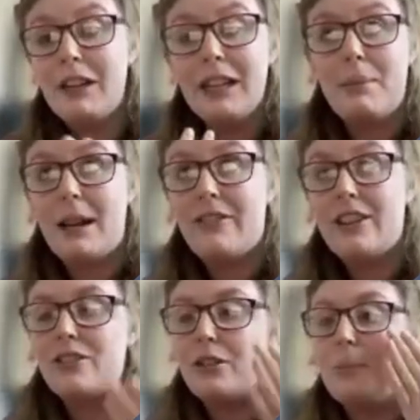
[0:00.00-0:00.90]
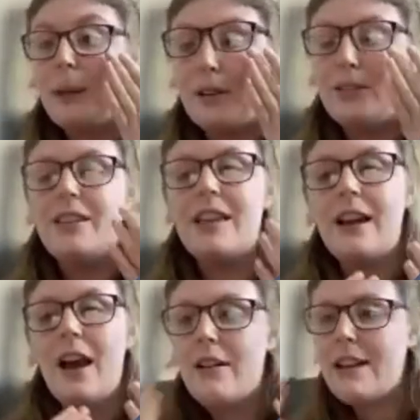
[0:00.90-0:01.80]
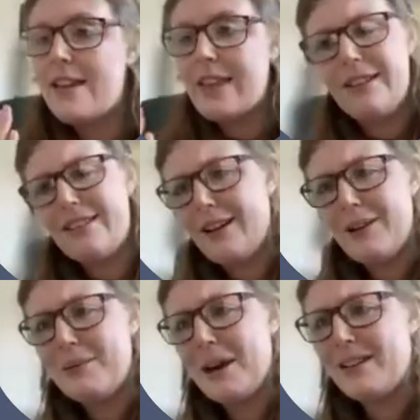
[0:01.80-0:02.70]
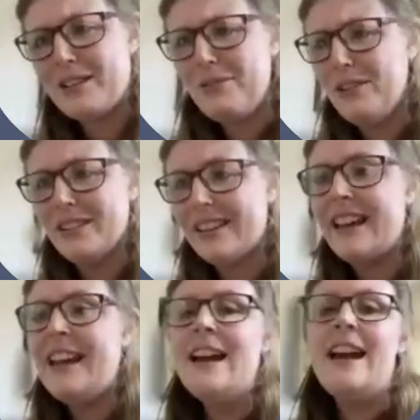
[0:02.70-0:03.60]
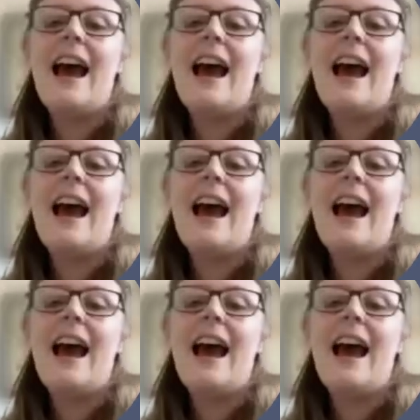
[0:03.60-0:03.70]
really beneficial, because you think, oh yeah, that's how it works, obviously.